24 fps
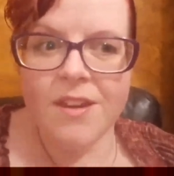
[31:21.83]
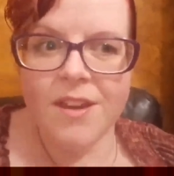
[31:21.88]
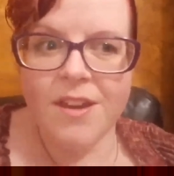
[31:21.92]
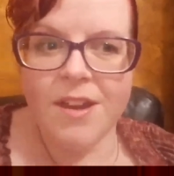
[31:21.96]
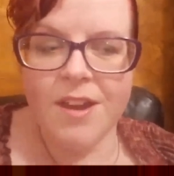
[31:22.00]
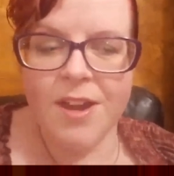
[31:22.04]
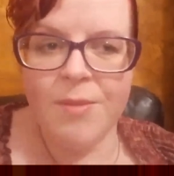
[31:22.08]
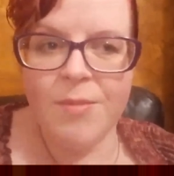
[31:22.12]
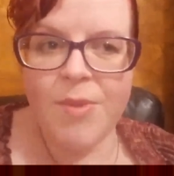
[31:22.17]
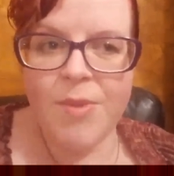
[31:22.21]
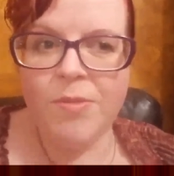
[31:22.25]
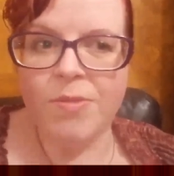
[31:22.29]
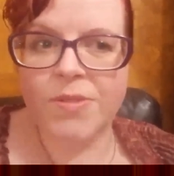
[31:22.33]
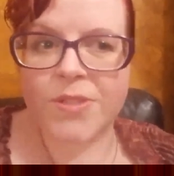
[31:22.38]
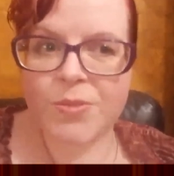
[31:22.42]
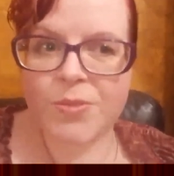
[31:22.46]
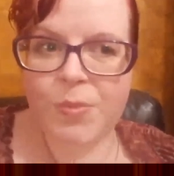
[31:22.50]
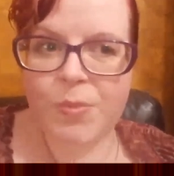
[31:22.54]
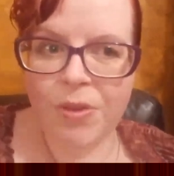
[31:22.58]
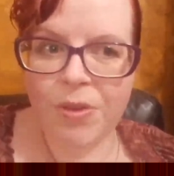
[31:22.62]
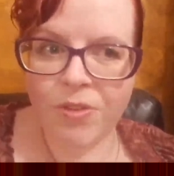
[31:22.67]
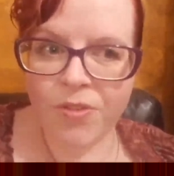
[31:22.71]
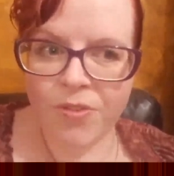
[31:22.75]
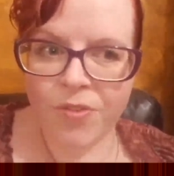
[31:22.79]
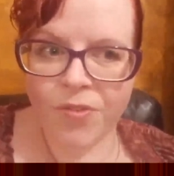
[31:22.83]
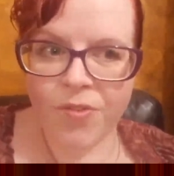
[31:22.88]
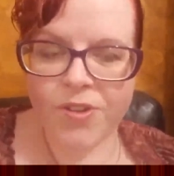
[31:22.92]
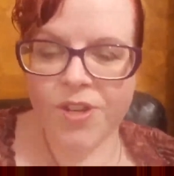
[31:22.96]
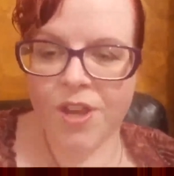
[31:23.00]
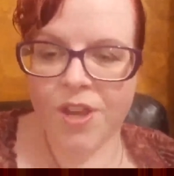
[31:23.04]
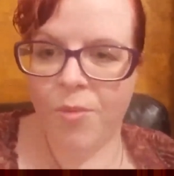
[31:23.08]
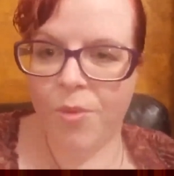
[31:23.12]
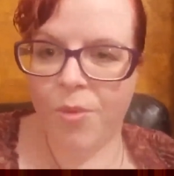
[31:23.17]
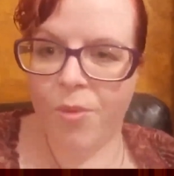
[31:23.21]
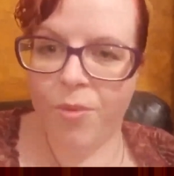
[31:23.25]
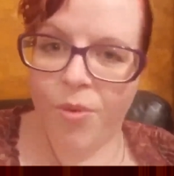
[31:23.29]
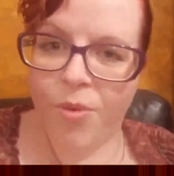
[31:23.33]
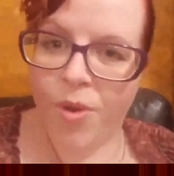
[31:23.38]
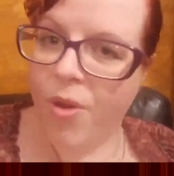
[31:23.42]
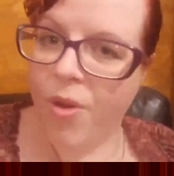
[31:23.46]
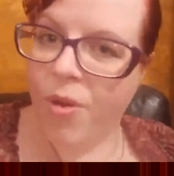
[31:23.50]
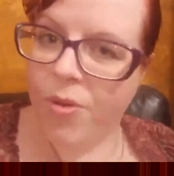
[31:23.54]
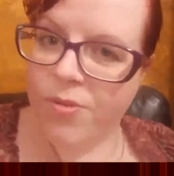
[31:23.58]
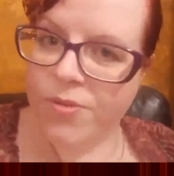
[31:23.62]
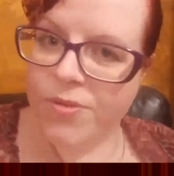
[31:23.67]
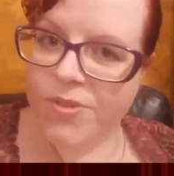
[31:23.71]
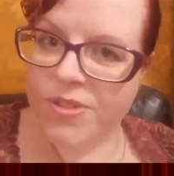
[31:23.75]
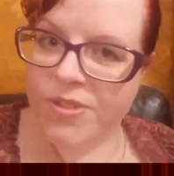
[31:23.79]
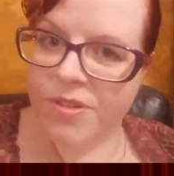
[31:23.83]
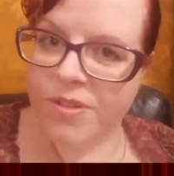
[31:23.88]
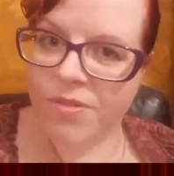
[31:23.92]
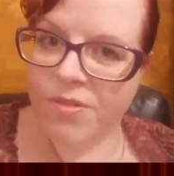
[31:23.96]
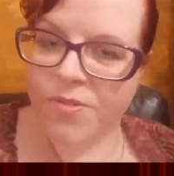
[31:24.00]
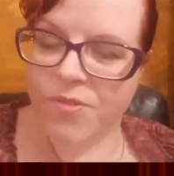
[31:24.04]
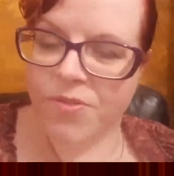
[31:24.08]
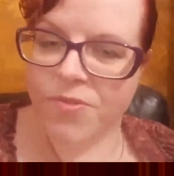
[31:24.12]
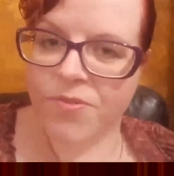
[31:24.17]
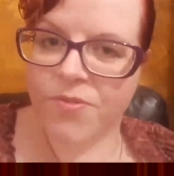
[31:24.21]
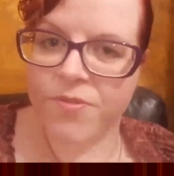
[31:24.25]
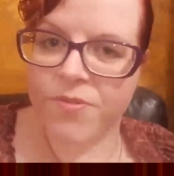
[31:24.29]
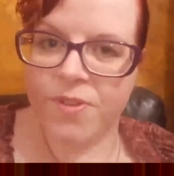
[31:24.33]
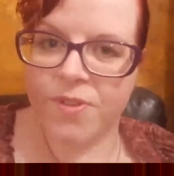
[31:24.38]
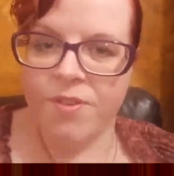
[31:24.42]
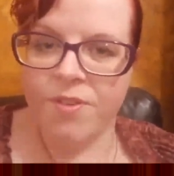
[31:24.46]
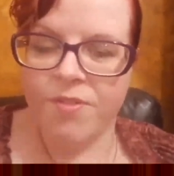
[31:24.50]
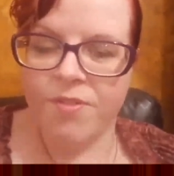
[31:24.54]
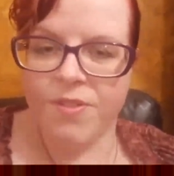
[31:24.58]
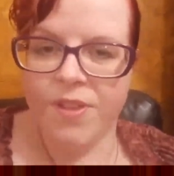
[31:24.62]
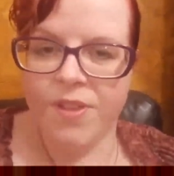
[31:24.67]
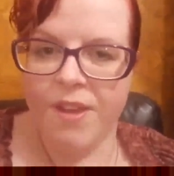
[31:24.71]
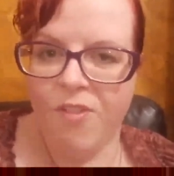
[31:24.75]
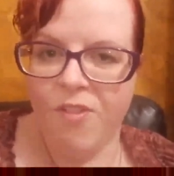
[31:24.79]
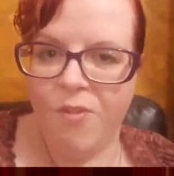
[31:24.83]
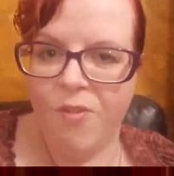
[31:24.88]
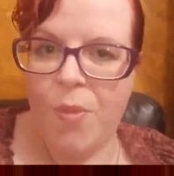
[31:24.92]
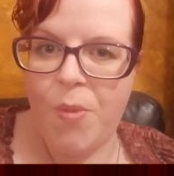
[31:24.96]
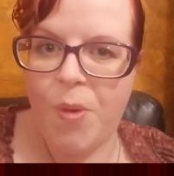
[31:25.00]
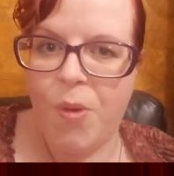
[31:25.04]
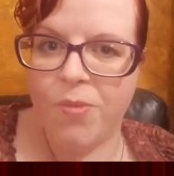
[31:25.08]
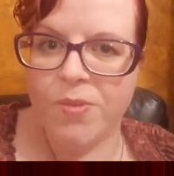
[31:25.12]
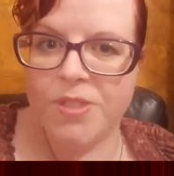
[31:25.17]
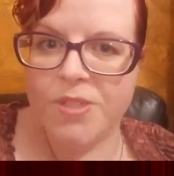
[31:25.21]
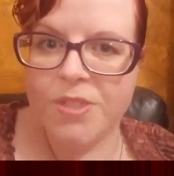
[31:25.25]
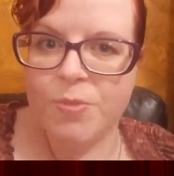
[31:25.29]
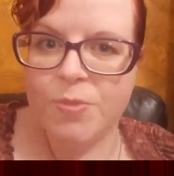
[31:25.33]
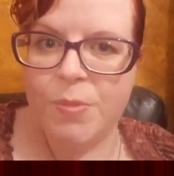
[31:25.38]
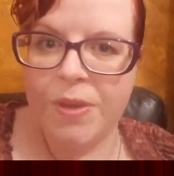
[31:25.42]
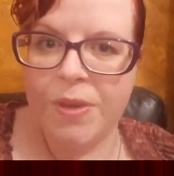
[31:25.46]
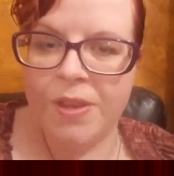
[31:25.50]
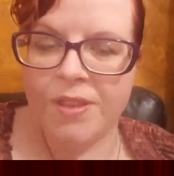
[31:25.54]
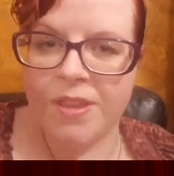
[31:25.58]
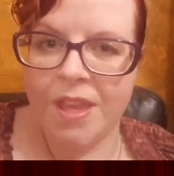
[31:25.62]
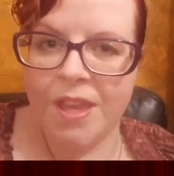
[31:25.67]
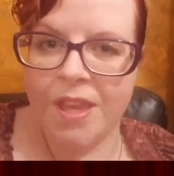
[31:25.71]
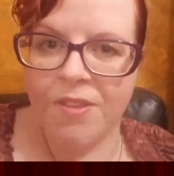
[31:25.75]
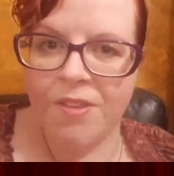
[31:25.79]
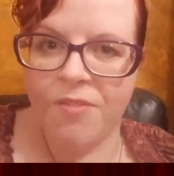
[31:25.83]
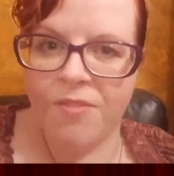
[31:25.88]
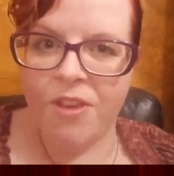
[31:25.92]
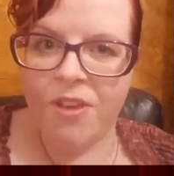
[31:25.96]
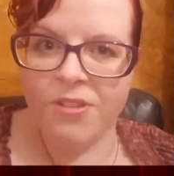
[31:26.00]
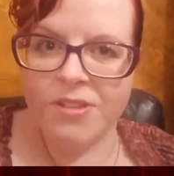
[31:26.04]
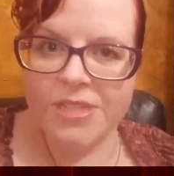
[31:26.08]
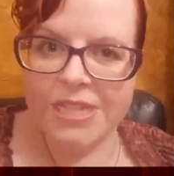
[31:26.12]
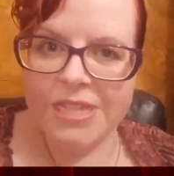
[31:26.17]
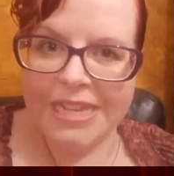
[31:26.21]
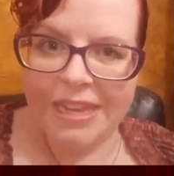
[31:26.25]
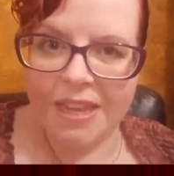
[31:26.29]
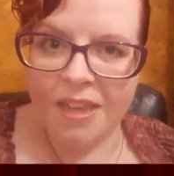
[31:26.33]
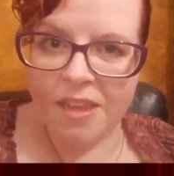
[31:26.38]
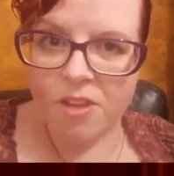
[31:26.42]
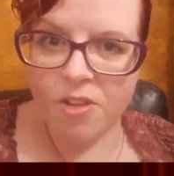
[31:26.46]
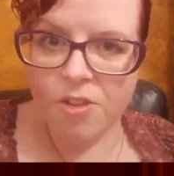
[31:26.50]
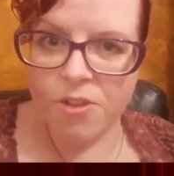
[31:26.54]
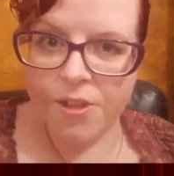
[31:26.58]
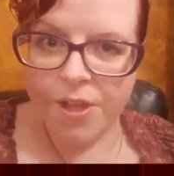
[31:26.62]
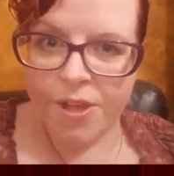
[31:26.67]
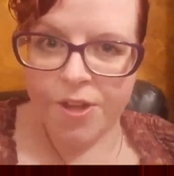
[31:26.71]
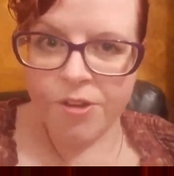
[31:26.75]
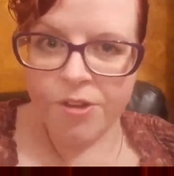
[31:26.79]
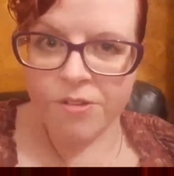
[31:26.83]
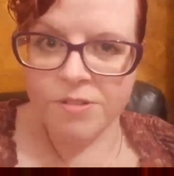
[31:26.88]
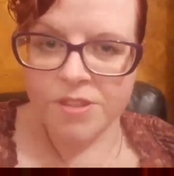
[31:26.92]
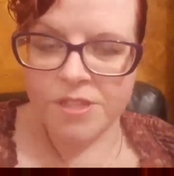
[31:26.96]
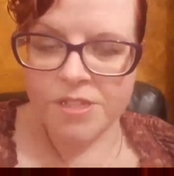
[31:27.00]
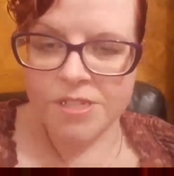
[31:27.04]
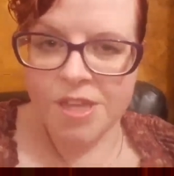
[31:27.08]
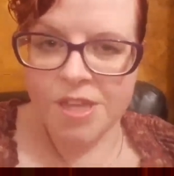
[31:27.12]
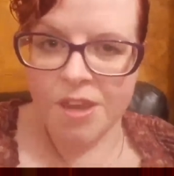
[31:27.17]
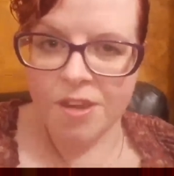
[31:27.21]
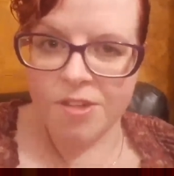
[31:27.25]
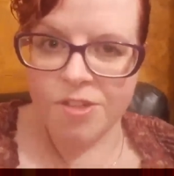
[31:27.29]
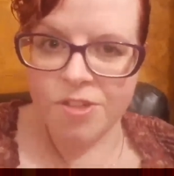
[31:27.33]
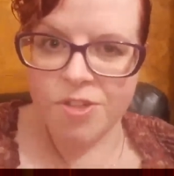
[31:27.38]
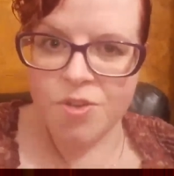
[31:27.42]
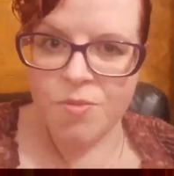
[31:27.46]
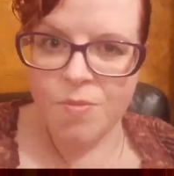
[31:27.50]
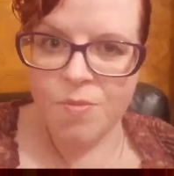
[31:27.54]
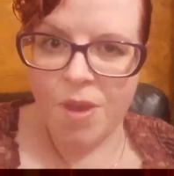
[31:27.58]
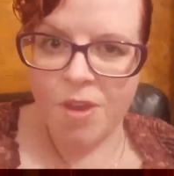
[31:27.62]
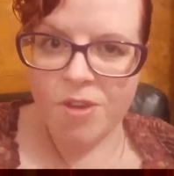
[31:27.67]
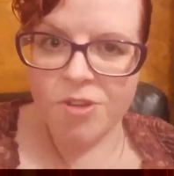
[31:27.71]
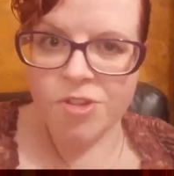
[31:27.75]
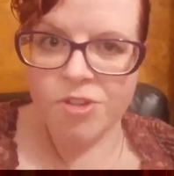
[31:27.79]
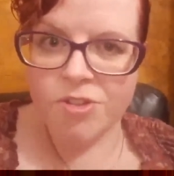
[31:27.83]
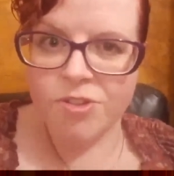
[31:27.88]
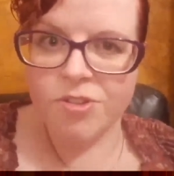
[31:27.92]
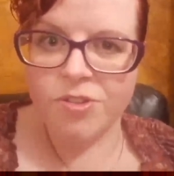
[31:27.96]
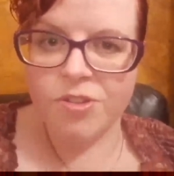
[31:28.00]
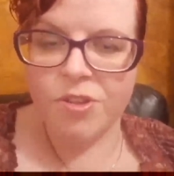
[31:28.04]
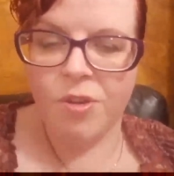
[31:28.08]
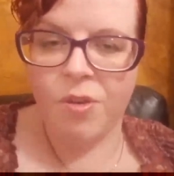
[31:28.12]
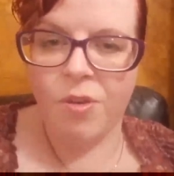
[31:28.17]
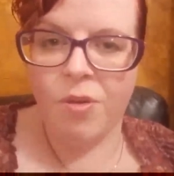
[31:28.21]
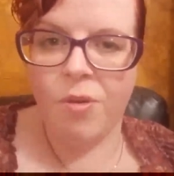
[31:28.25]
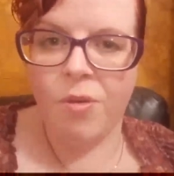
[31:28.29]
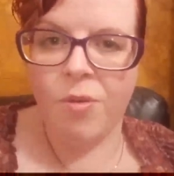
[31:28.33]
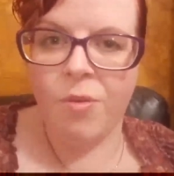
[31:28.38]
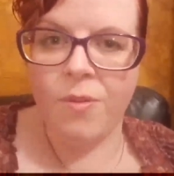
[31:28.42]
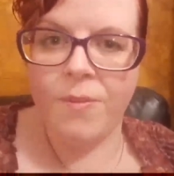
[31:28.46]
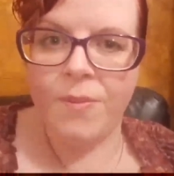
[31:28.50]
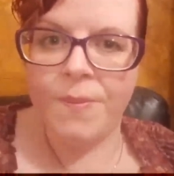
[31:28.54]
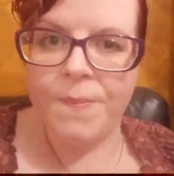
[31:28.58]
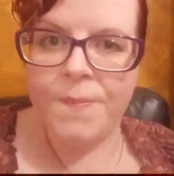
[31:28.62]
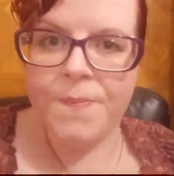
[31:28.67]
It was built for double rows of lifeboats, but they felt like it cluttered the deck too much. So,